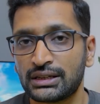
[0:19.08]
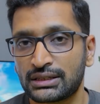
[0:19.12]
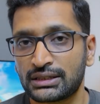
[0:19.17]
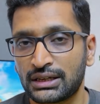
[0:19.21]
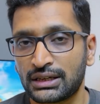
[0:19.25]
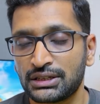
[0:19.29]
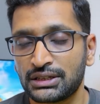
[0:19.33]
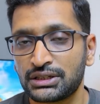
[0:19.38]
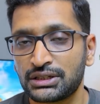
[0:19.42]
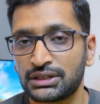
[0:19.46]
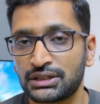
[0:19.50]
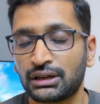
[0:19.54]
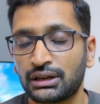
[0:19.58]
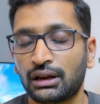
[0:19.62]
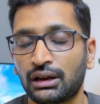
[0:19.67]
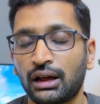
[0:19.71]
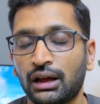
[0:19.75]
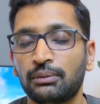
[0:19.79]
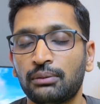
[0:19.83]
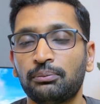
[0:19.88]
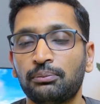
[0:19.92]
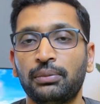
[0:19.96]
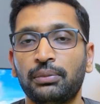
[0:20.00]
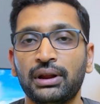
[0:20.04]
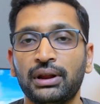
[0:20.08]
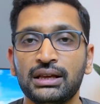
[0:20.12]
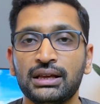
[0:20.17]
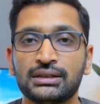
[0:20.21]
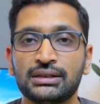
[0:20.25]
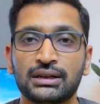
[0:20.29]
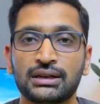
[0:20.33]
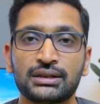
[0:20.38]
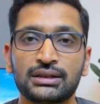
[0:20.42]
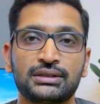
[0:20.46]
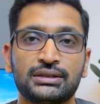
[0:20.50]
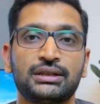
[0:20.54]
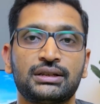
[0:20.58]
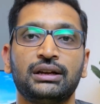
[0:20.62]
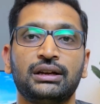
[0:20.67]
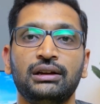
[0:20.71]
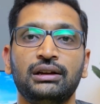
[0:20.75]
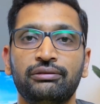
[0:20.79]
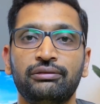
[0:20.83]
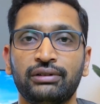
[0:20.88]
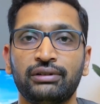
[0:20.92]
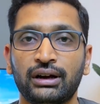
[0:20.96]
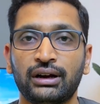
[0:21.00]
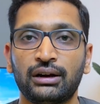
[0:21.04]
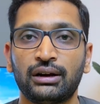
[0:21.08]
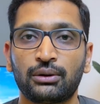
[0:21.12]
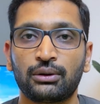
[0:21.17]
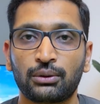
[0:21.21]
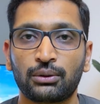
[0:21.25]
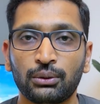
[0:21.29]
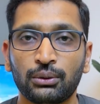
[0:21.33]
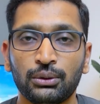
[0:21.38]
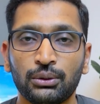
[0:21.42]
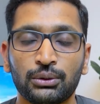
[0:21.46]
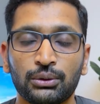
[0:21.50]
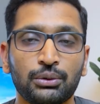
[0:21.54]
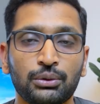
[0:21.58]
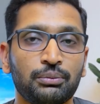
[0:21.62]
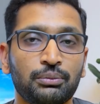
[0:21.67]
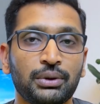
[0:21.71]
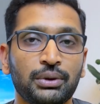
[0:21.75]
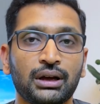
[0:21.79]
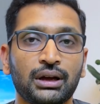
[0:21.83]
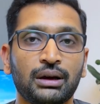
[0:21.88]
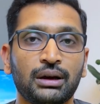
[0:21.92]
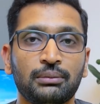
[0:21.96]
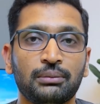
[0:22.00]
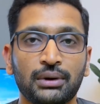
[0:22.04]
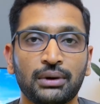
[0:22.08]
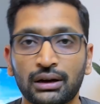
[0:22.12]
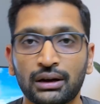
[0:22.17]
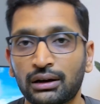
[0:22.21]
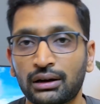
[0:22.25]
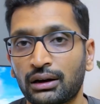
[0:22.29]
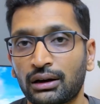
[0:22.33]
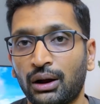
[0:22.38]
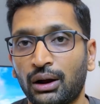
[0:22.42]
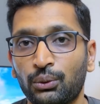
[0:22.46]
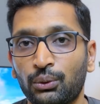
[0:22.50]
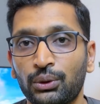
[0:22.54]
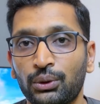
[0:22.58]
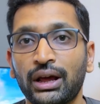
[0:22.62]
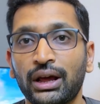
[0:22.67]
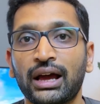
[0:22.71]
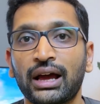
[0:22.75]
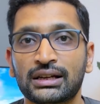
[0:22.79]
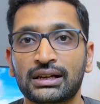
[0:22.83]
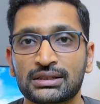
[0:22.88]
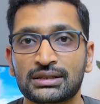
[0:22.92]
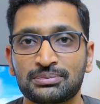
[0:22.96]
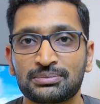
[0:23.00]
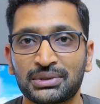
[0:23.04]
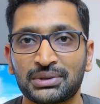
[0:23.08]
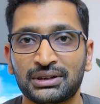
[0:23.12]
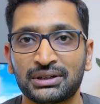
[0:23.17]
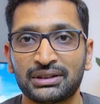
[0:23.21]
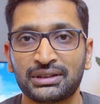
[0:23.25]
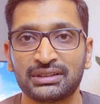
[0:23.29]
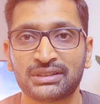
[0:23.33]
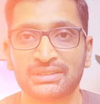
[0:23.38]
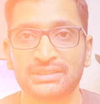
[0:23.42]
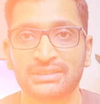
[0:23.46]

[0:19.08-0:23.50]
essential and plays a significant role to become a cloud expert.